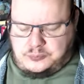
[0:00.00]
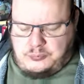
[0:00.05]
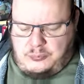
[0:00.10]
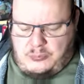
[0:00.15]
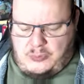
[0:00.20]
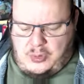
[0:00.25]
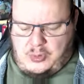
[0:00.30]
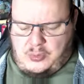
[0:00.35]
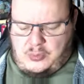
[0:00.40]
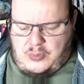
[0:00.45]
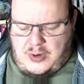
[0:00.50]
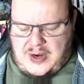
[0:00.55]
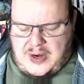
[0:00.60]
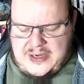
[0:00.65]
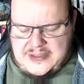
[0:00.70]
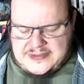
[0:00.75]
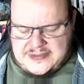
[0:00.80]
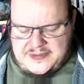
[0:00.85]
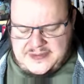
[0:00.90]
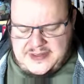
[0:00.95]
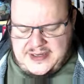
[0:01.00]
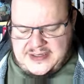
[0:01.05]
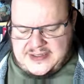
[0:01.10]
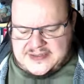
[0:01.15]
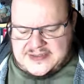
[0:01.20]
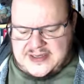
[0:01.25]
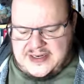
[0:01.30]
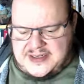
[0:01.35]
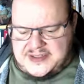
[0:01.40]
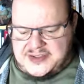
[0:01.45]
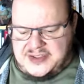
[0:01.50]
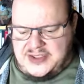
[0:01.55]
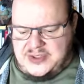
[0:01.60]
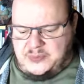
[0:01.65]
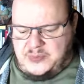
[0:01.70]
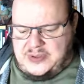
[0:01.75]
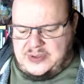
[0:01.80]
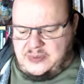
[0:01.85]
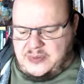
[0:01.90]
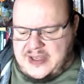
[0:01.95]
All right, so the next section that
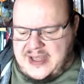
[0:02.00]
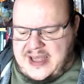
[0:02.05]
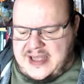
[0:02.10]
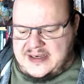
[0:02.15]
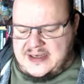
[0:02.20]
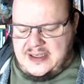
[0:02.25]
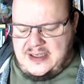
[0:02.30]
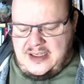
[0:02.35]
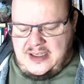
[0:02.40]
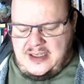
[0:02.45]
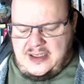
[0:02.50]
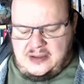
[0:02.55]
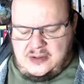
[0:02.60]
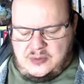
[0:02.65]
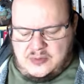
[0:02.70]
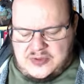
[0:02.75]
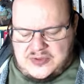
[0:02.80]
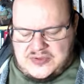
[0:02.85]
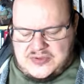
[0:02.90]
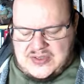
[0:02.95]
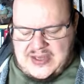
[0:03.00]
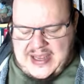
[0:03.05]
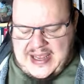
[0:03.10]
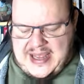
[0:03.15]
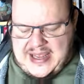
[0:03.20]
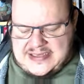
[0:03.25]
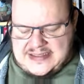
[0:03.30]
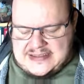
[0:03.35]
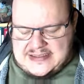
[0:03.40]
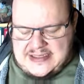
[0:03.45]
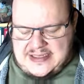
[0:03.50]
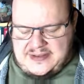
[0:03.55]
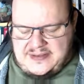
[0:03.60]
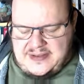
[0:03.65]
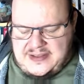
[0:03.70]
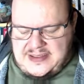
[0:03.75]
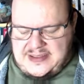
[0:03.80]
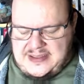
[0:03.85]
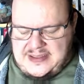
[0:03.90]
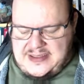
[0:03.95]
we look at looks at
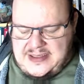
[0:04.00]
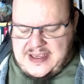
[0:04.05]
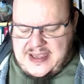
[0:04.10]
the